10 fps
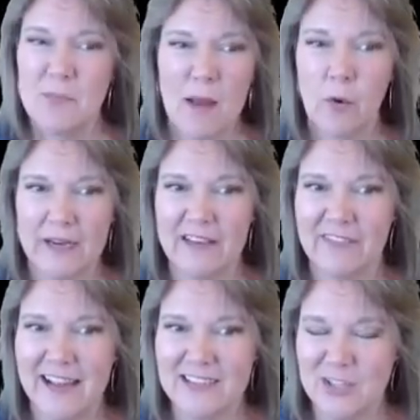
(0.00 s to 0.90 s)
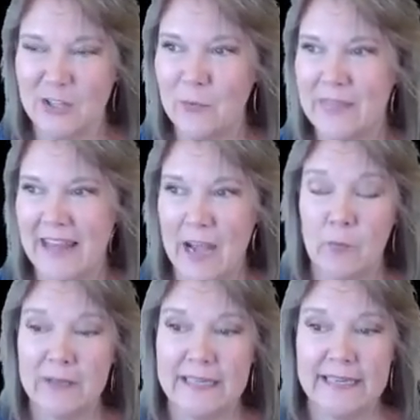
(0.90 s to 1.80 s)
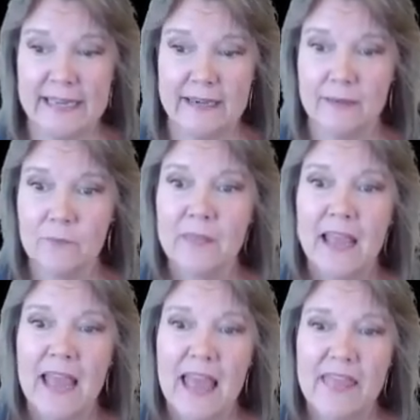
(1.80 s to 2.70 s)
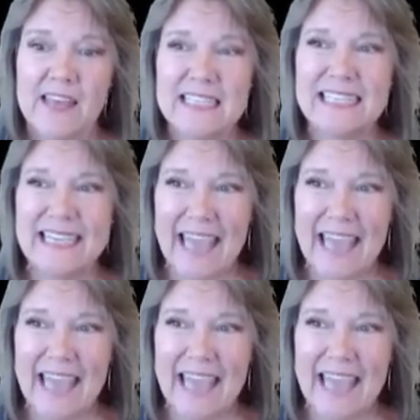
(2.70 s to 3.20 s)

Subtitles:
my working file is the only one that I really need. This